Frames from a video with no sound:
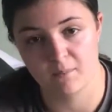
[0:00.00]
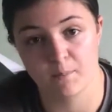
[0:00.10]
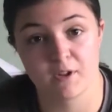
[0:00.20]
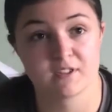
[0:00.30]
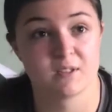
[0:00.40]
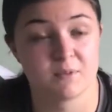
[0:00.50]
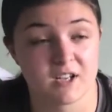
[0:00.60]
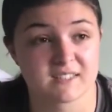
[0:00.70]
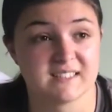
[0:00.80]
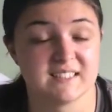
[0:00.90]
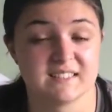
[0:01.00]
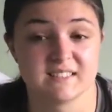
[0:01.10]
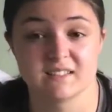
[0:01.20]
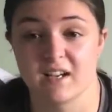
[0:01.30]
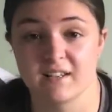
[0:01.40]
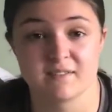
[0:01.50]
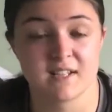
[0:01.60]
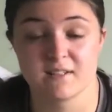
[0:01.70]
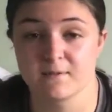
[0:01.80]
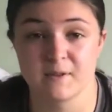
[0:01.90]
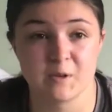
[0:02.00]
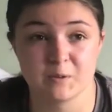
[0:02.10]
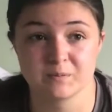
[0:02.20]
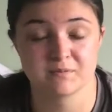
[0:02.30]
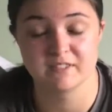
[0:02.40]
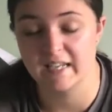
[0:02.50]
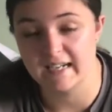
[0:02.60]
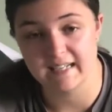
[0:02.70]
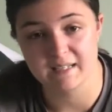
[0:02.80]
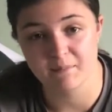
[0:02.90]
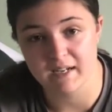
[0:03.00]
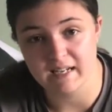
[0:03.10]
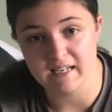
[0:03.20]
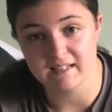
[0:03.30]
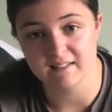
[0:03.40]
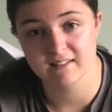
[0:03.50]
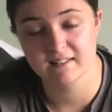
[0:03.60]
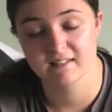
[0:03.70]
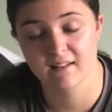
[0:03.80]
But subluxes I tend to feel daily in my knees.